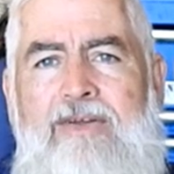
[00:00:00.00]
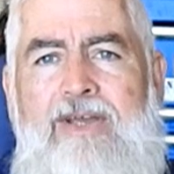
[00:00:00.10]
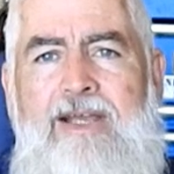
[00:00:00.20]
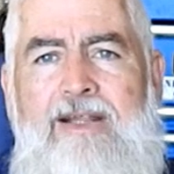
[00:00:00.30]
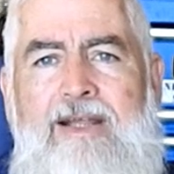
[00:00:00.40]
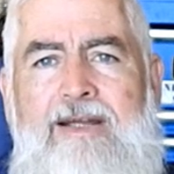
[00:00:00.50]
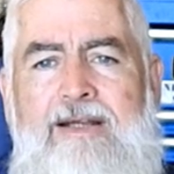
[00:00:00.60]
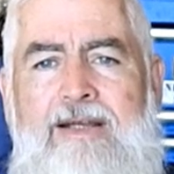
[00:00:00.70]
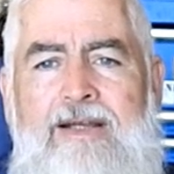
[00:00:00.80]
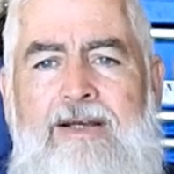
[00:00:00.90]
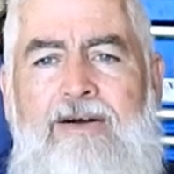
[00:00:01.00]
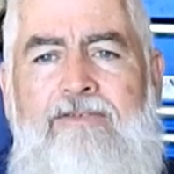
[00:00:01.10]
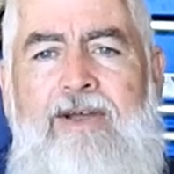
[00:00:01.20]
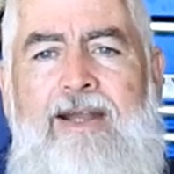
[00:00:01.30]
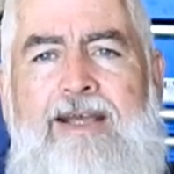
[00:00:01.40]
over here. Then I
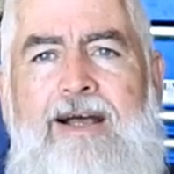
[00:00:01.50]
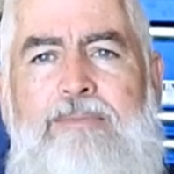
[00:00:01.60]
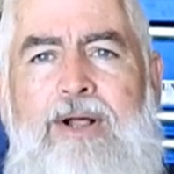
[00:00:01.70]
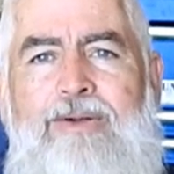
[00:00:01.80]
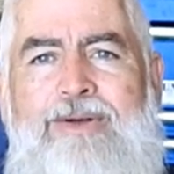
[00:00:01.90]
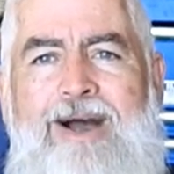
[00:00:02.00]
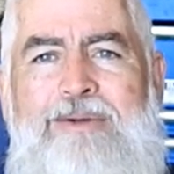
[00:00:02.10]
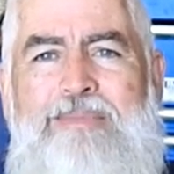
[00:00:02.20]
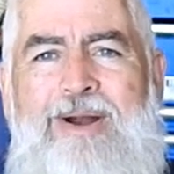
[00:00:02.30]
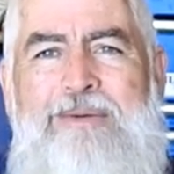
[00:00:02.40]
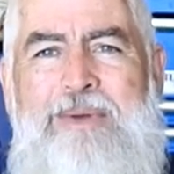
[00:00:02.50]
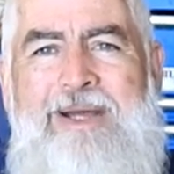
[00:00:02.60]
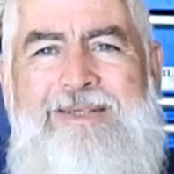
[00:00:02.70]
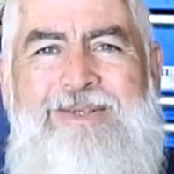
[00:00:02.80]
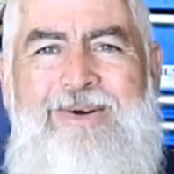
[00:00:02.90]
found a couple of old GoPro
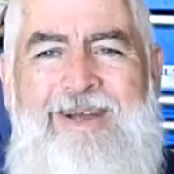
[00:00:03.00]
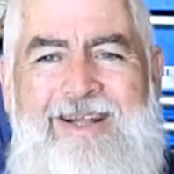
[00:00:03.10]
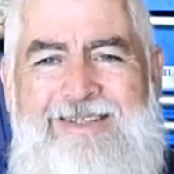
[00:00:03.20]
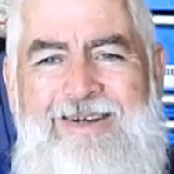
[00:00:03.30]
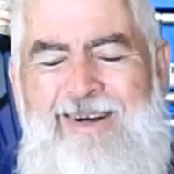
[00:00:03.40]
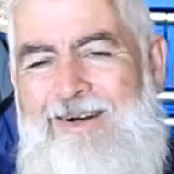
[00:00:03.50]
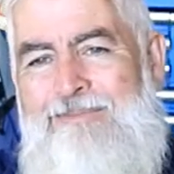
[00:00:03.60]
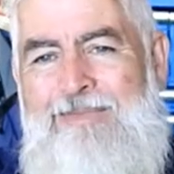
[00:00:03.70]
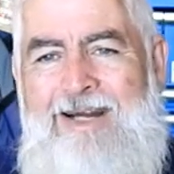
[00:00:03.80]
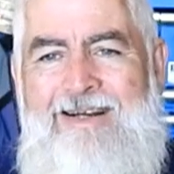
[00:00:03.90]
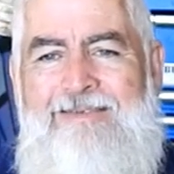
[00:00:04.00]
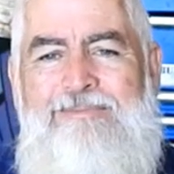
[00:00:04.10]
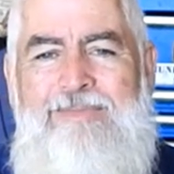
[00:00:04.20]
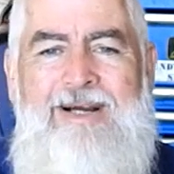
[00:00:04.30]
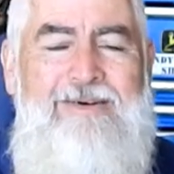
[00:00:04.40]
mounts I had, so bloody
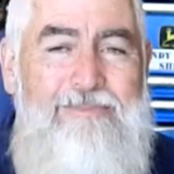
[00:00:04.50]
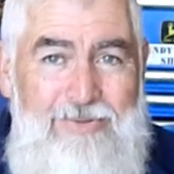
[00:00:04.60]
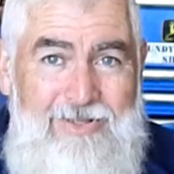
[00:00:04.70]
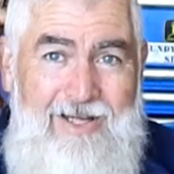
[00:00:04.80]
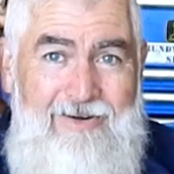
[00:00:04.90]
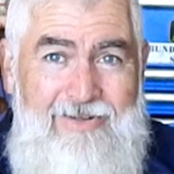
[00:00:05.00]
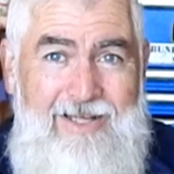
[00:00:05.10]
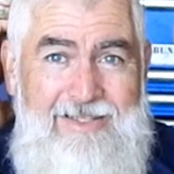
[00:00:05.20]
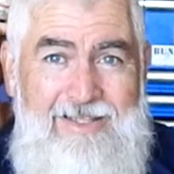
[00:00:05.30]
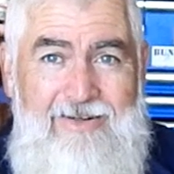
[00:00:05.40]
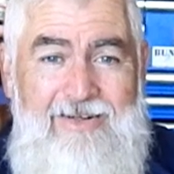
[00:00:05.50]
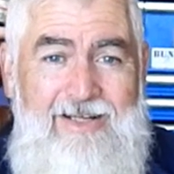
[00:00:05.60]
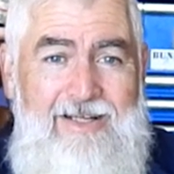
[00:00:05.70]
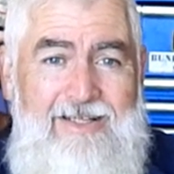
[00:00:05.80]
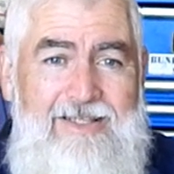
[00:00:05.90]
bugger it, put that on there. So
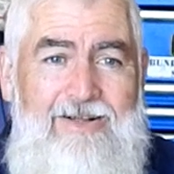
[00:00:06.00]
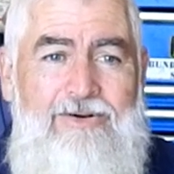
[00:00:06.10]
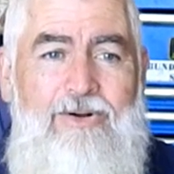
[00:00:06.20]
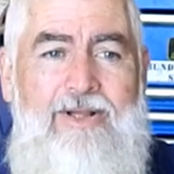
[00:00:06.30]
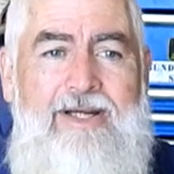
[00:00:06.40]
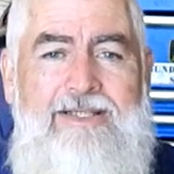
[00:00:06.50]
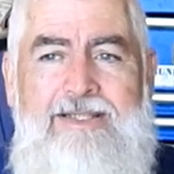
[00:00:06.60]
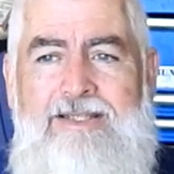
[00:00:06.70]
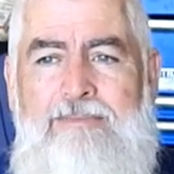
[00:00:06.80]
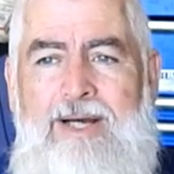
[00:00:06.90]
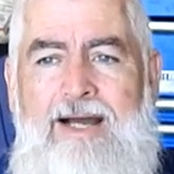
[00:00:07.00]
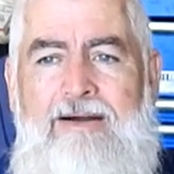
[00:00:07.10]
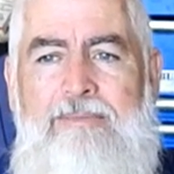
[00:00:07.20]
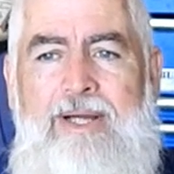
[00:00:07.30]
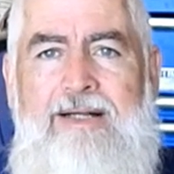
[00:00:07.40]
look, all it is, it's a
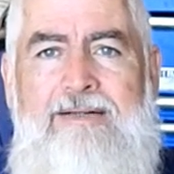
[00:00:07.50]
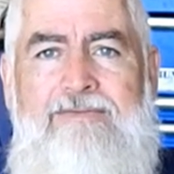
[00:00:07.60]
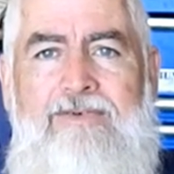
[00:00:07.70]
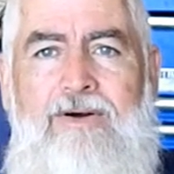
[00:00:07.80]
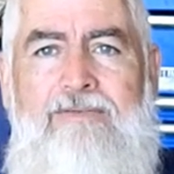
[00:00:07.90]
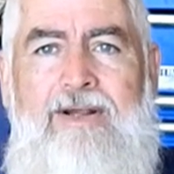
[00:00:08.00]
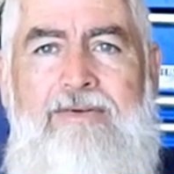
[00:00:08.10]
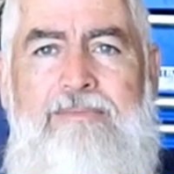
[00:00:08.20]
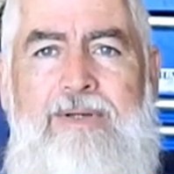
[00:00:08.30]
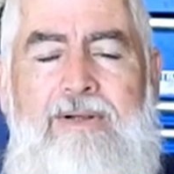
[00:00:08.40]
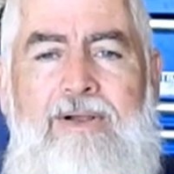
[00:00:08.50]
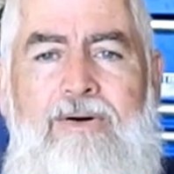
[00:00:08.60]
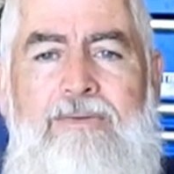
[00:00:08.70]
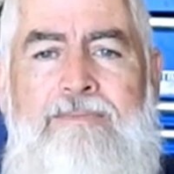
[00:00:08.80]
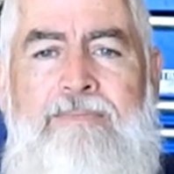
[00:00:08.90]
bar about 500mm
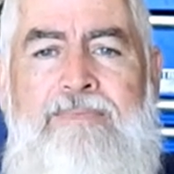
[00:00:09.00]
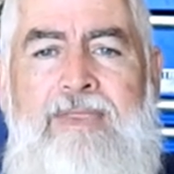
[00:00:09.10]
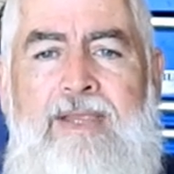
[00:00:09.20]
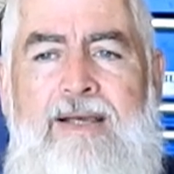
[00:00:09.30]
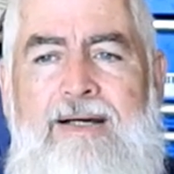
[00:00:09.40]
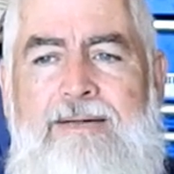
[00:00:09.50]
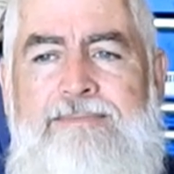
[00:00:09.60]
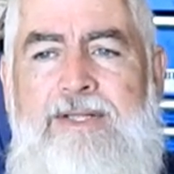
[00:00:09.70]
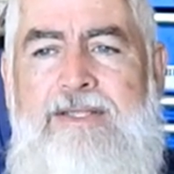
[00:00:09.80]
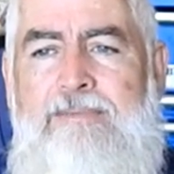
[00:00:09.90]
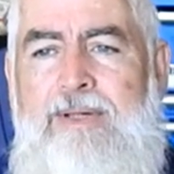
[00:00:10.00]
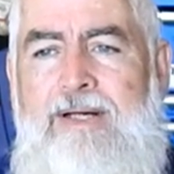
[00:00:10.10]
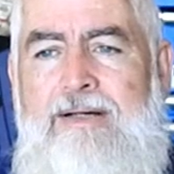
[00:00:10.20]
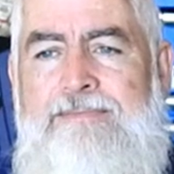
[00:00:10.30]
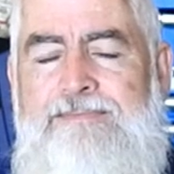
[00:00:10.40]
long. It's a bit
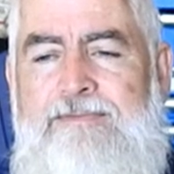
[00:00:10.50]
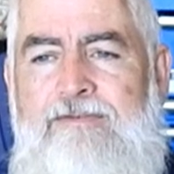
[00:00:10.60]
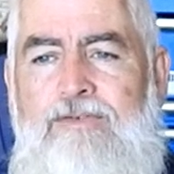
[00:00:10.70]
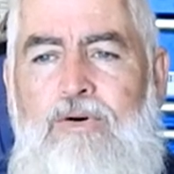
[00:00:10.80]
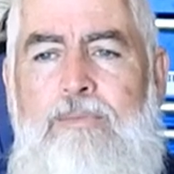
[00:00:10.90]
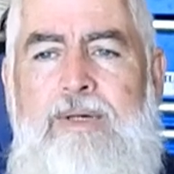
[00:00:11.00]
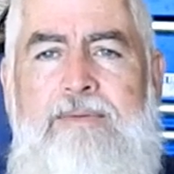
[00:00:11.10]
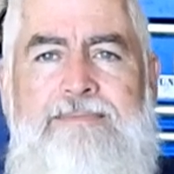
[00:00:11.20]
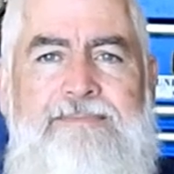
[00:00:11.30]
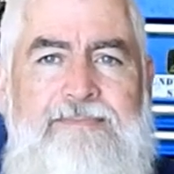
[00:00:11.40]
of 4mm